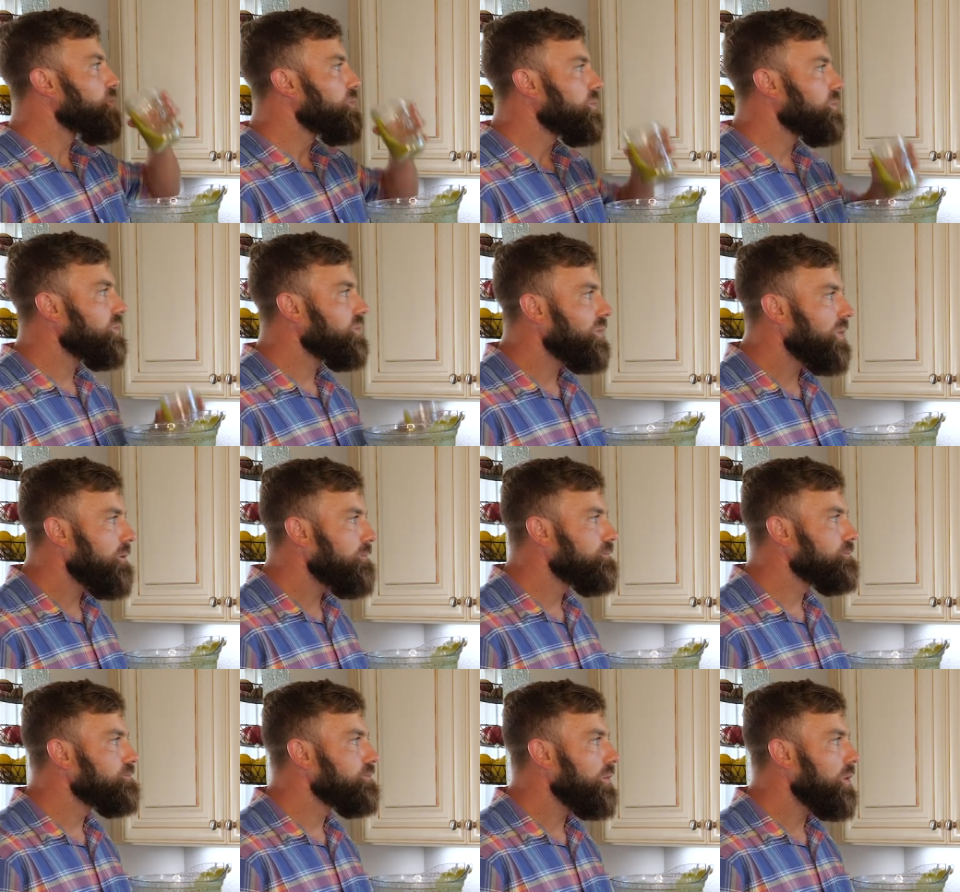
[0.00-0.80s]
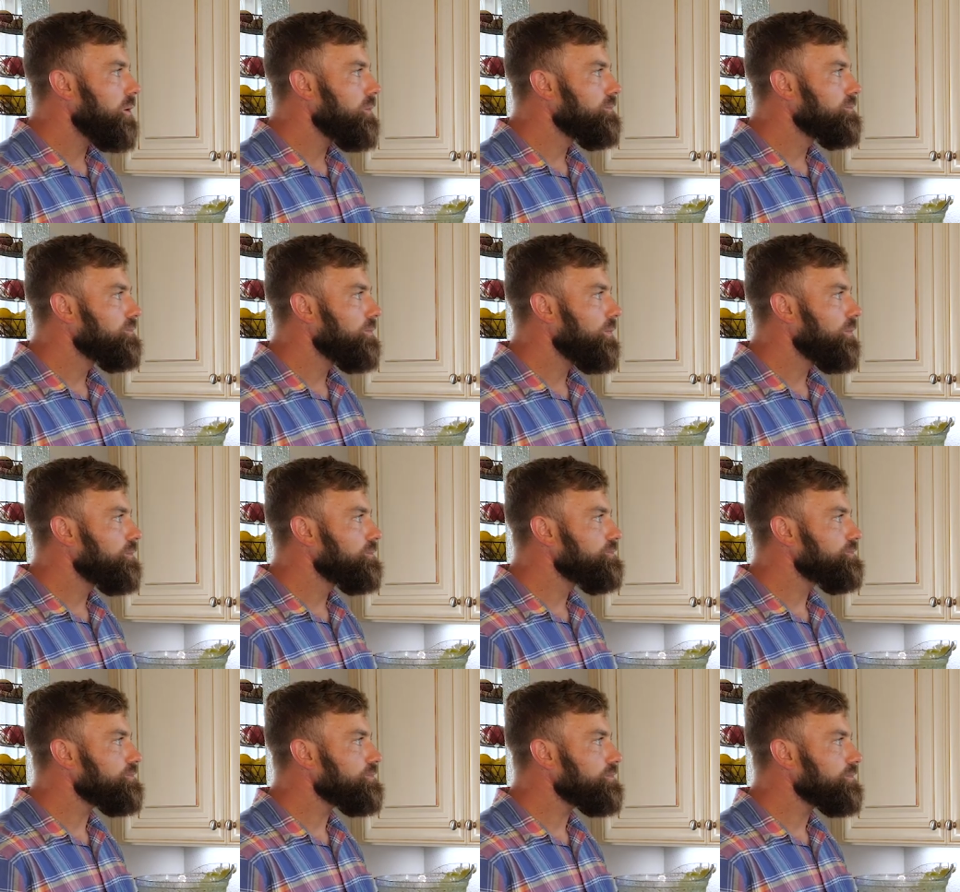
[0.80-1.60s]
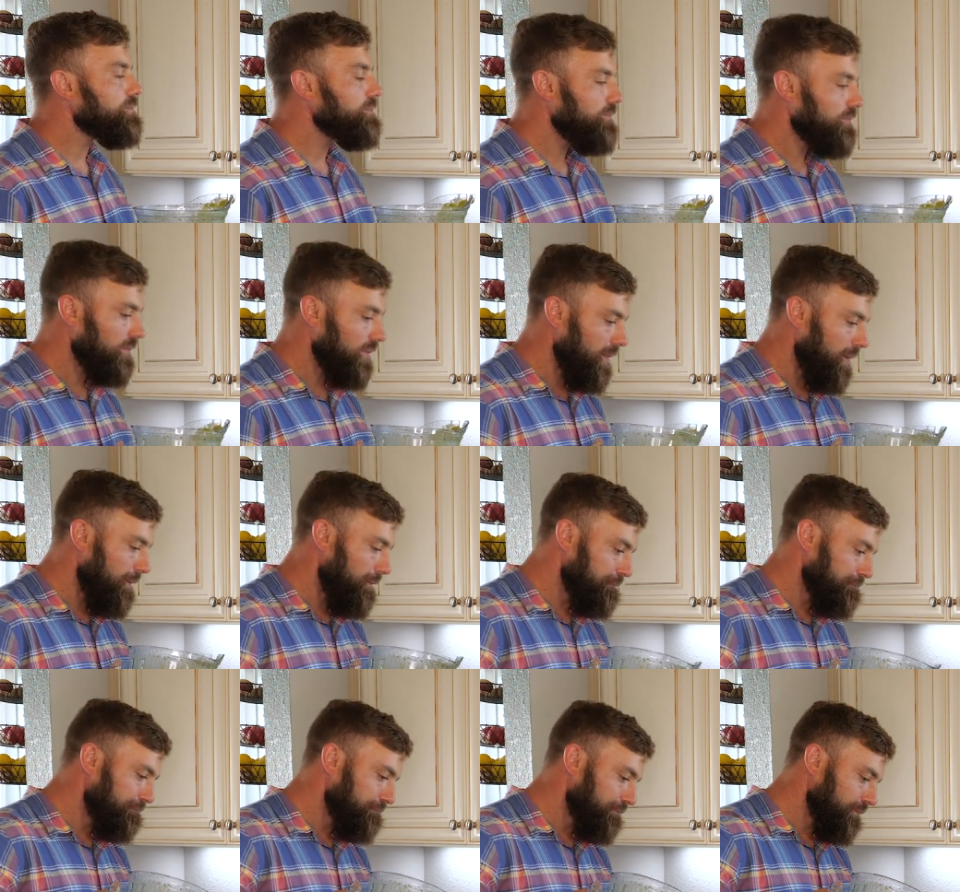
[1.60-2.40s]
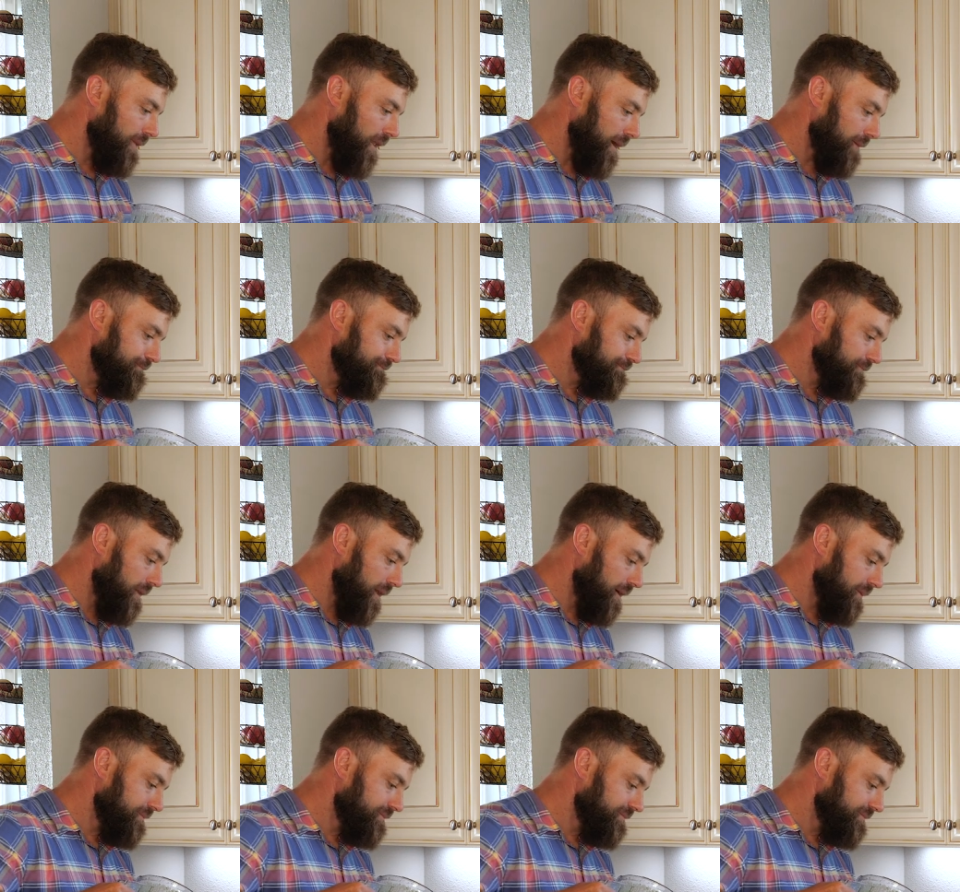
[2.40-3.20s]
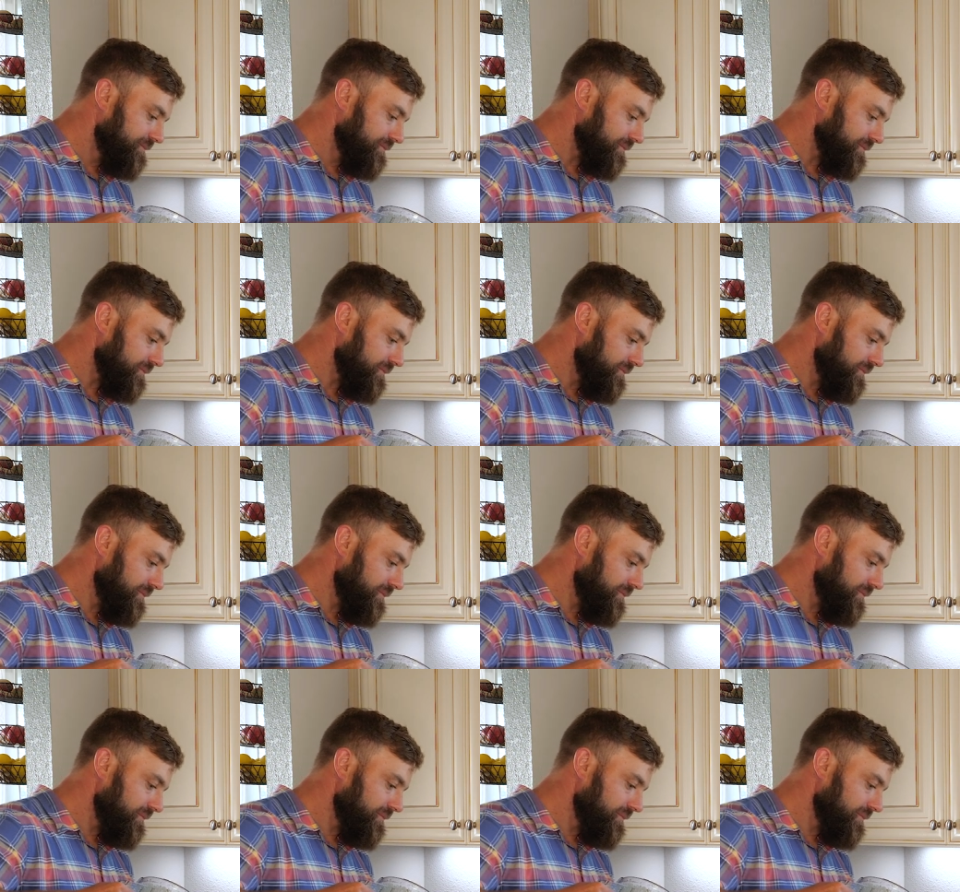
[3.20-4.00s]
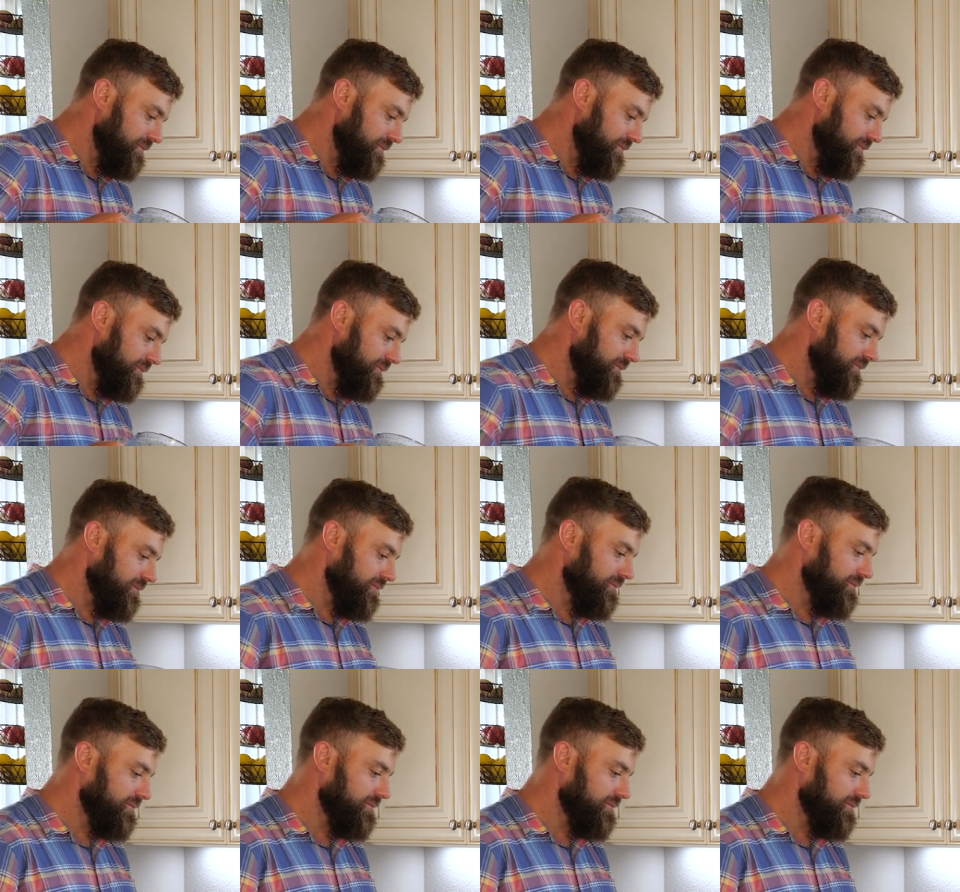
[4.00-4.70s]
(no one is talking)